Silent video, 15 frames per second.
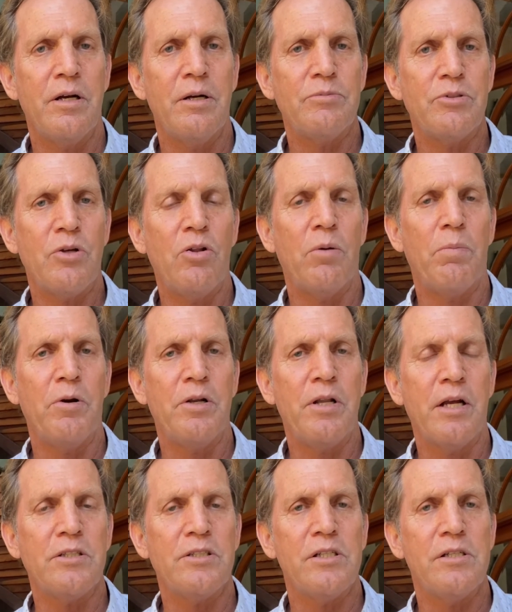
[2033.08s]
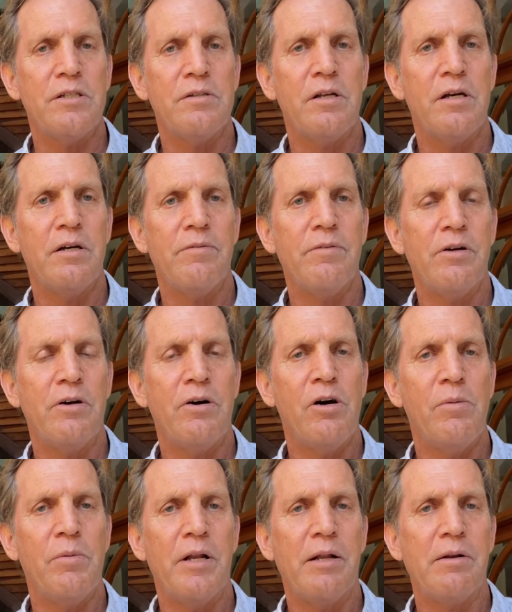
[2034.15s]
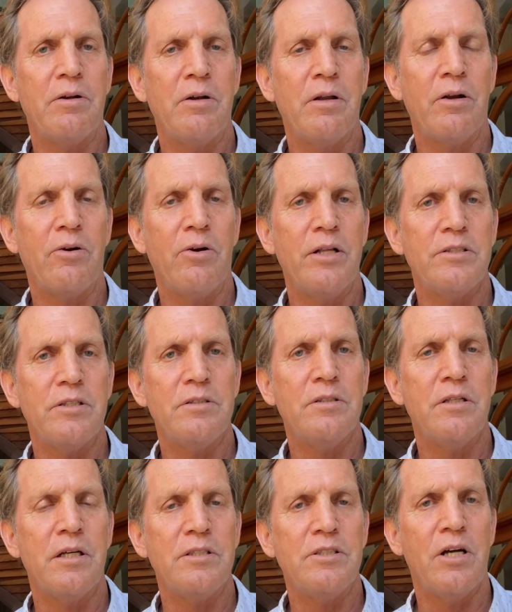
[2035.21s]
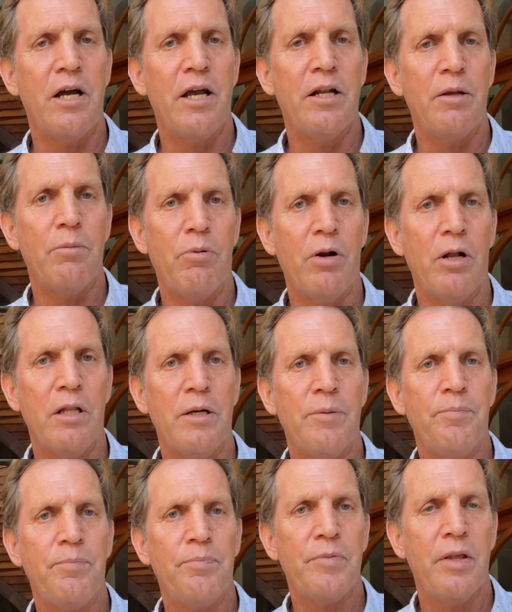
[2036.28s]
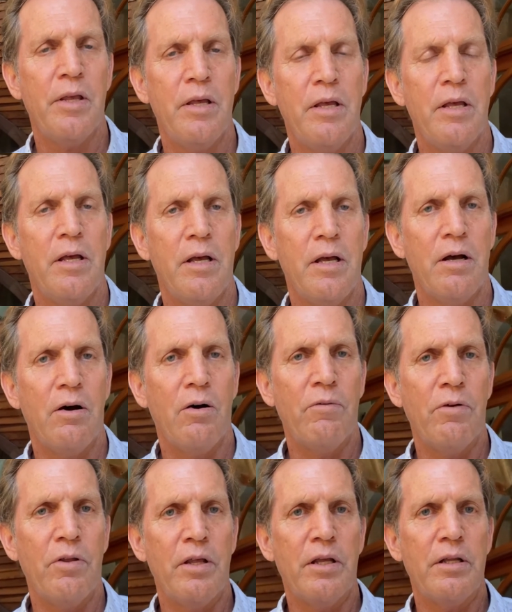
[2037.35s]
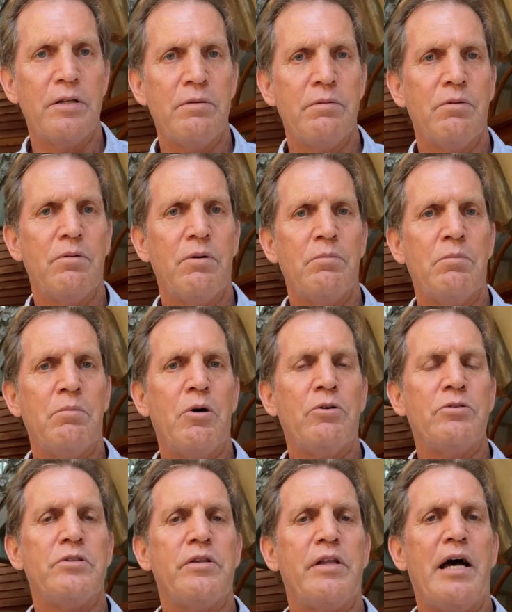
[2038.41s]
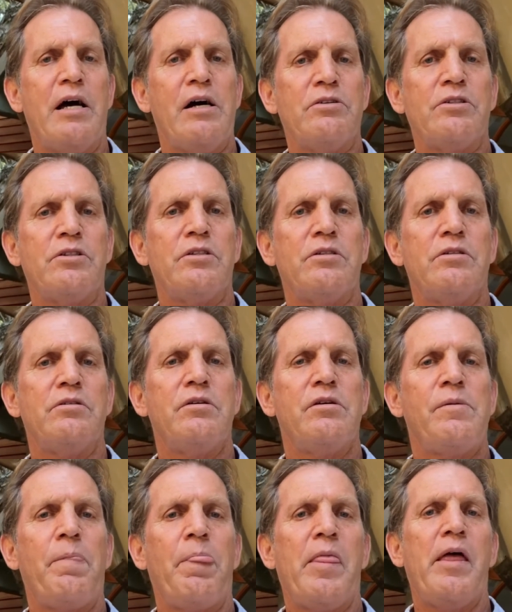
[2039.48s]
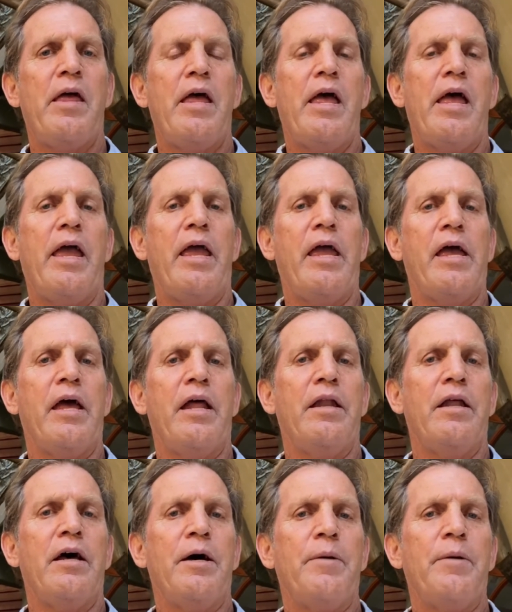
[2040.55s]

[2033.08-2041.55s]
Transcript: solar protection of the home. It creates a giant umbrella over most of the house, and